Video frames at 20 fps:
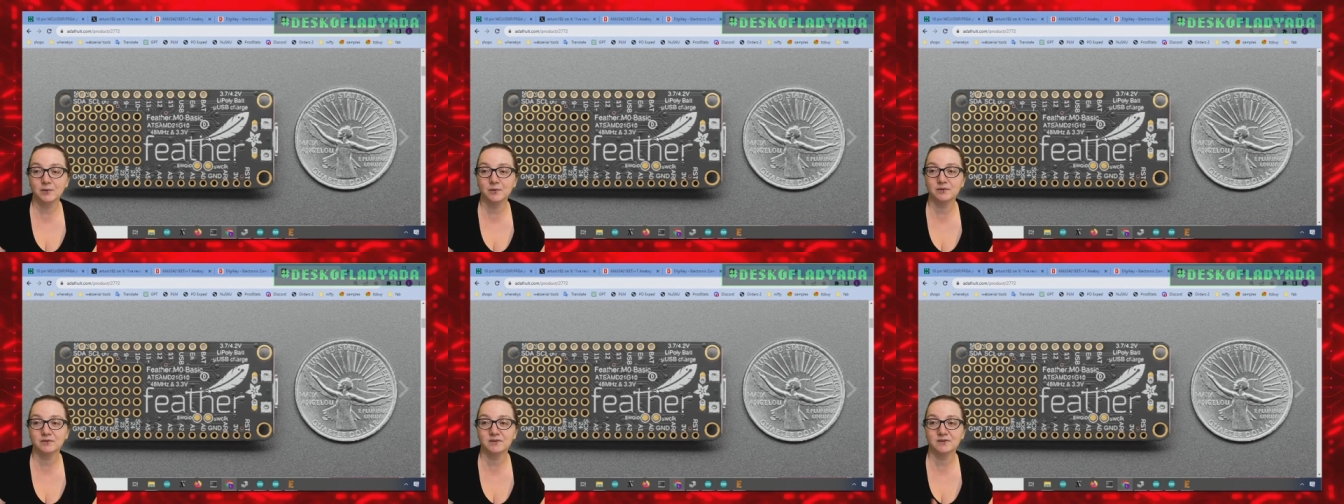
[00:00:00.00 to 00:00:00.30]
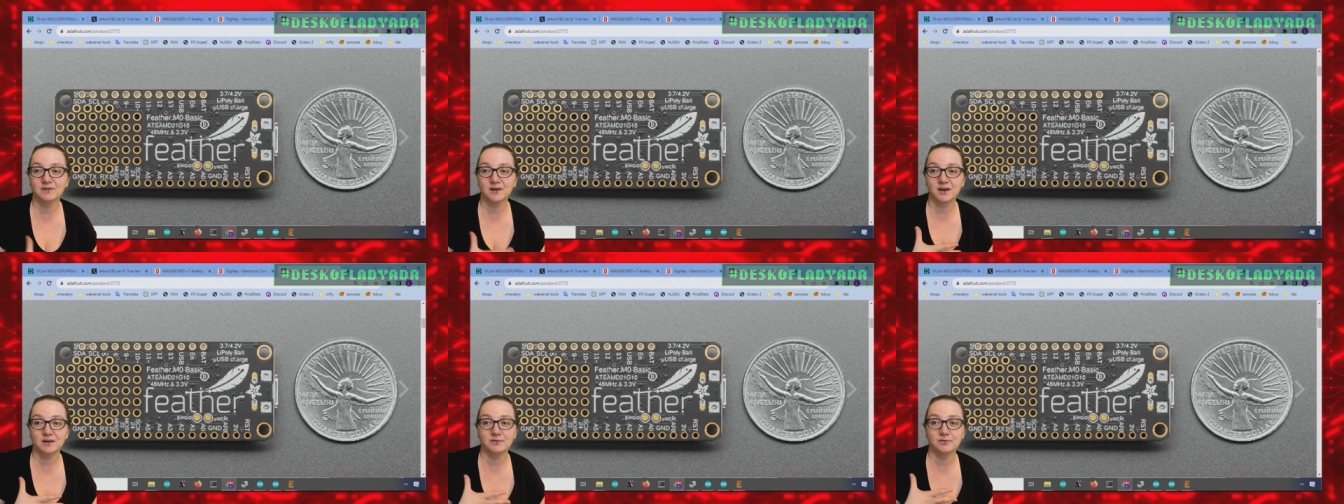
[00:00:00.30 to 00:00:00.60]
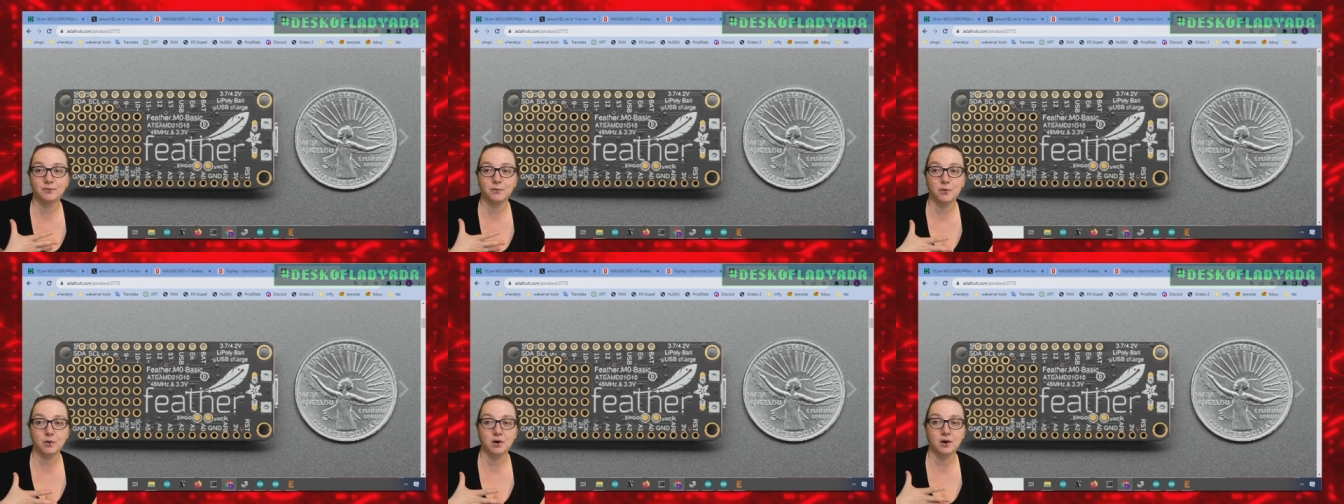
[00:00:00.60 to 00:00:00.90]
It was
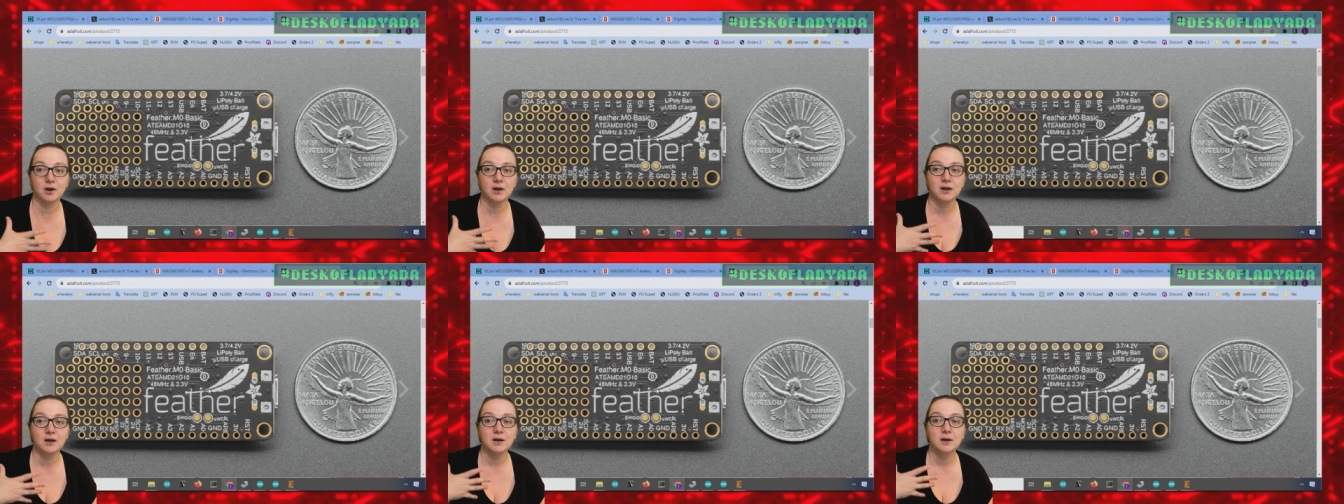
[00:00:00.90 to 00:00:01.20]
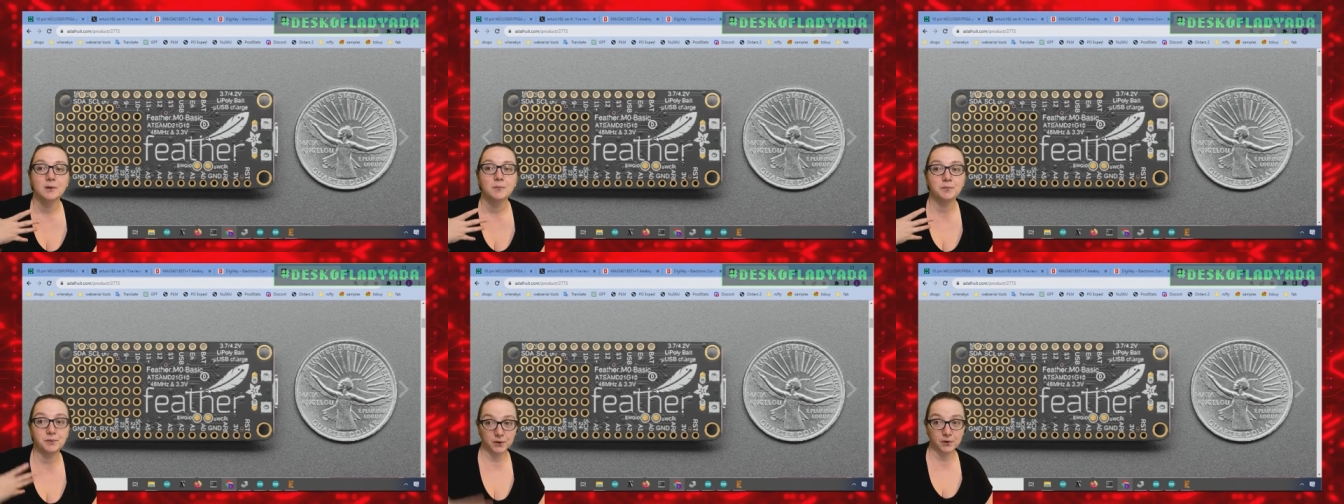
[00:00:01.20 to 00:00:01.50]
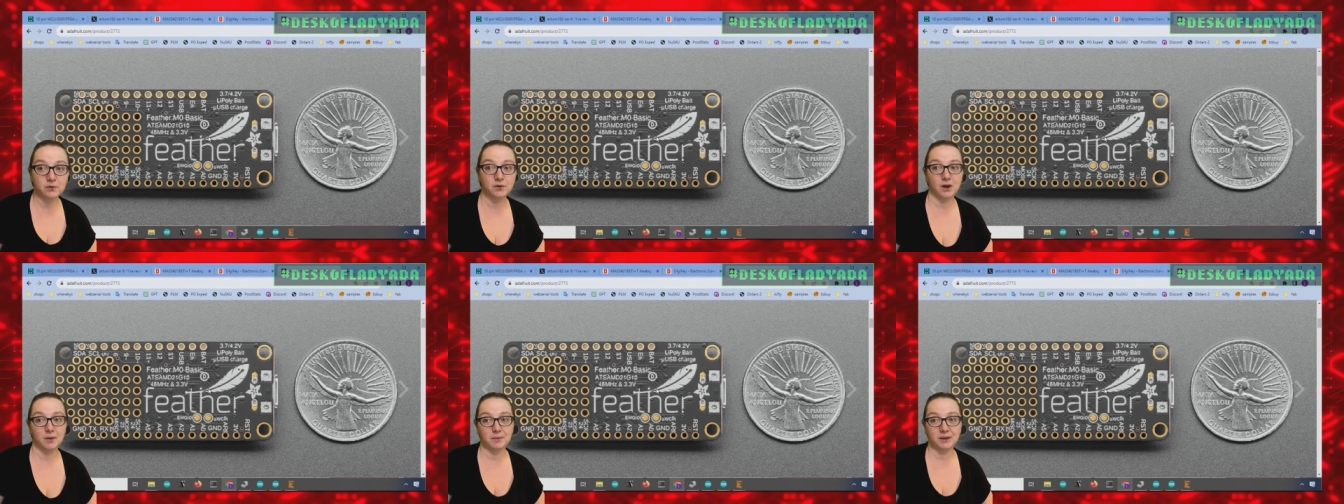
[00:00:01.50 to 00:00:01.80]
designed for
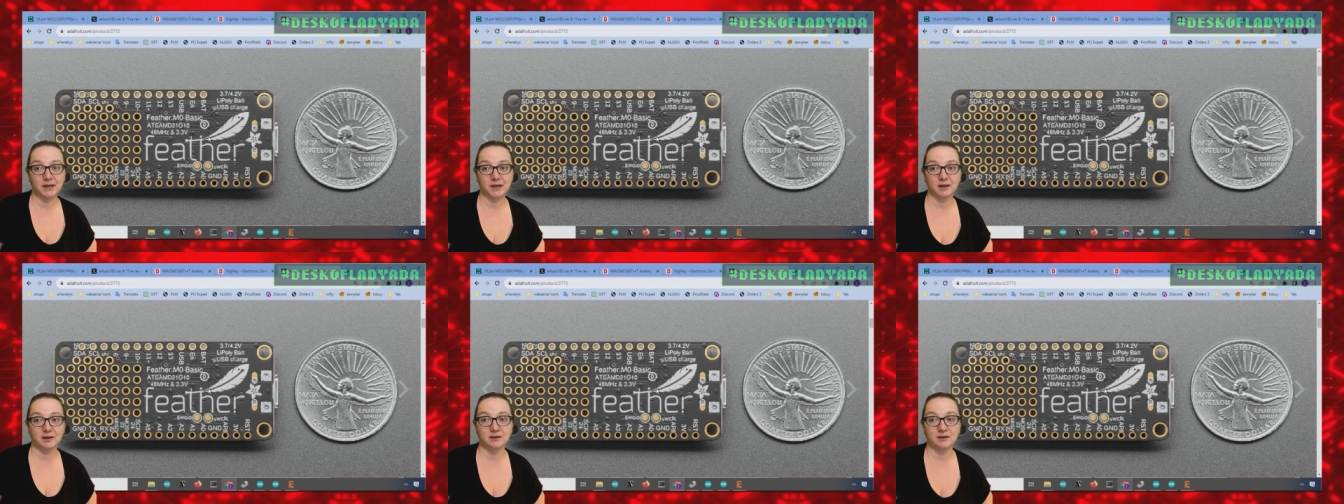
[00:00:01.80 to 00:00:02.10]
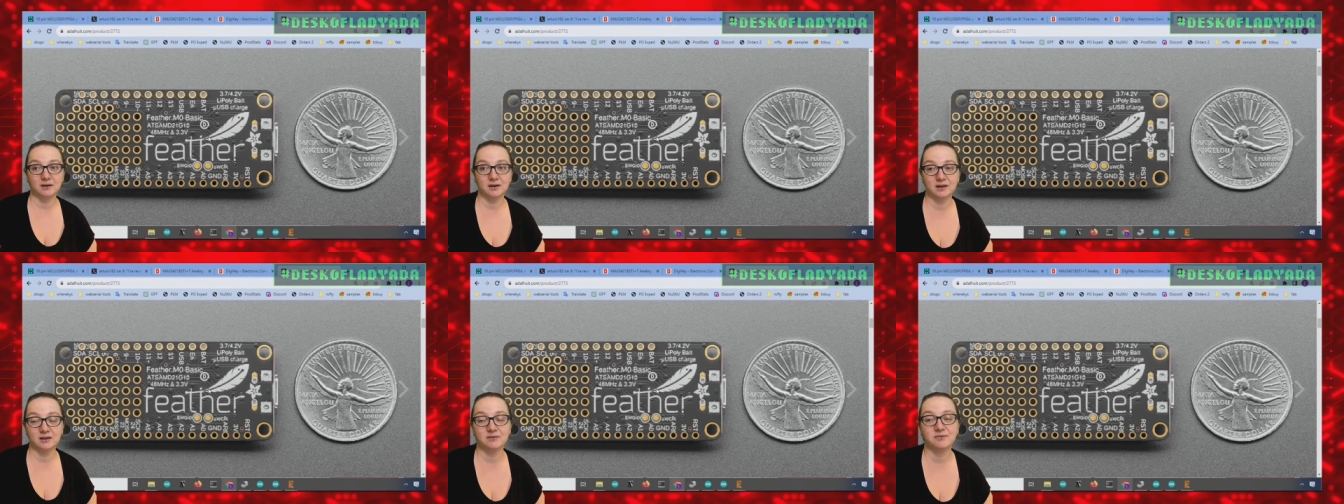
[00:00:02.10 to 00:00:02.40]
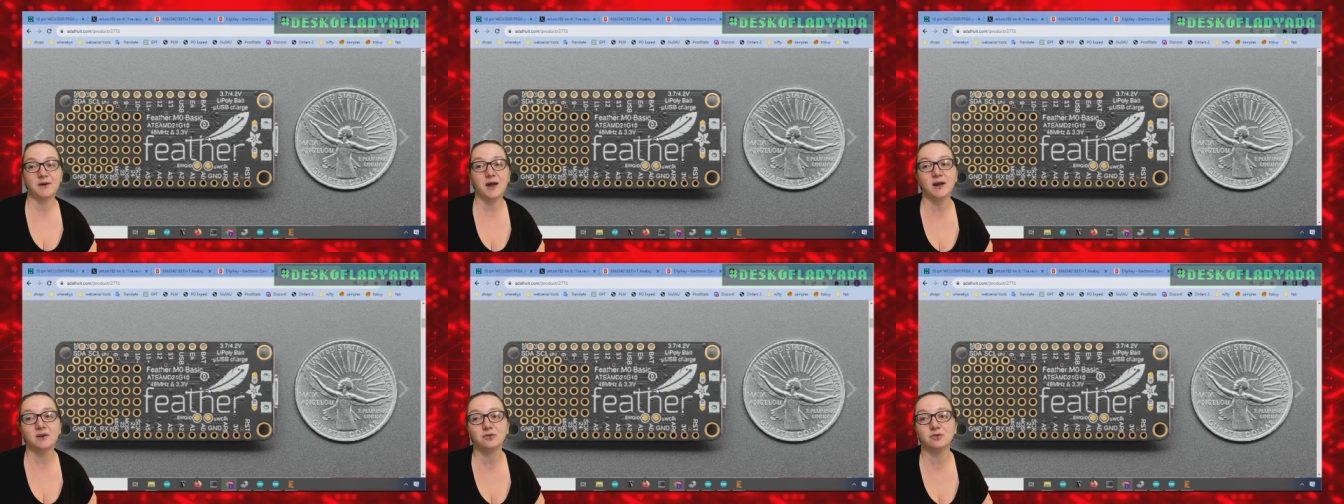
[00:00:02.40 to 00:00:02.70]
programming it in the
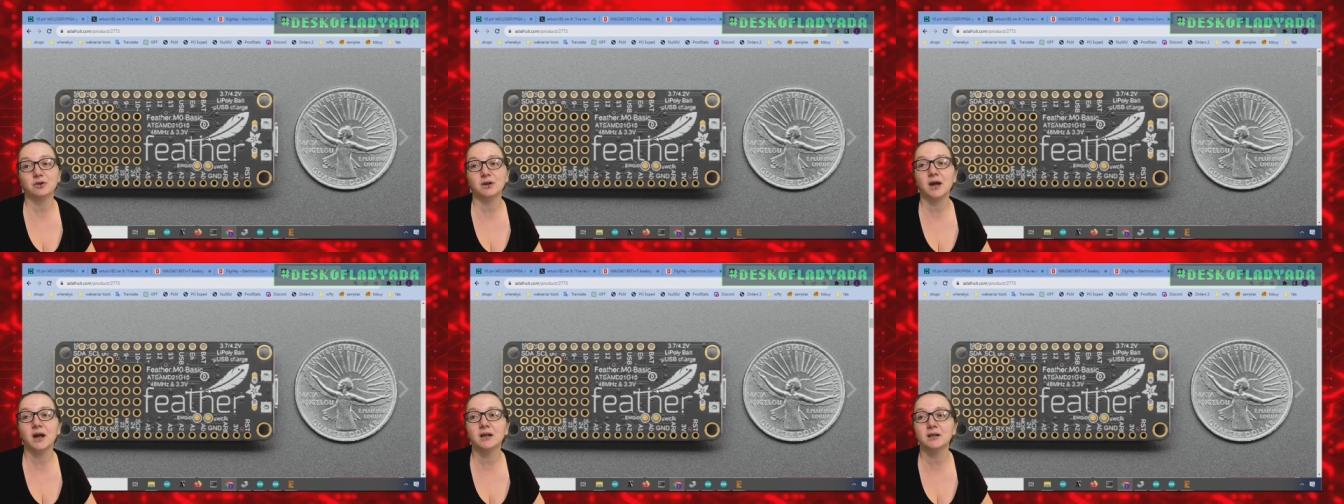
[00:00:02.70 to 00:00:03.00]
factory.